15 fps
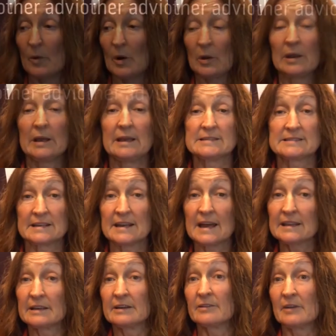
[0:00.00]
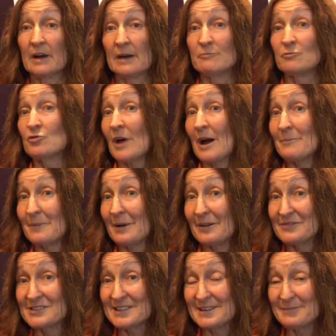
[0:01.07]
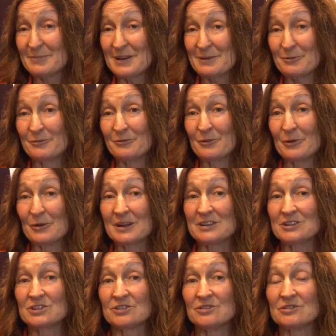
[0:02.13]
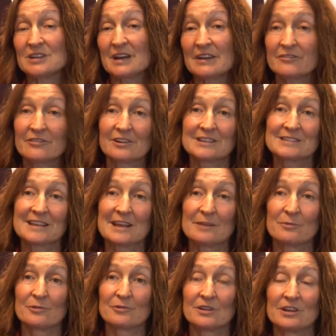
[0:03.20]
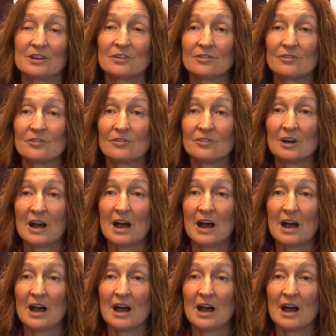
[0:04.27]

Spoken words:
Well, here's another trap I've seen people fall into. Take, for example, that you're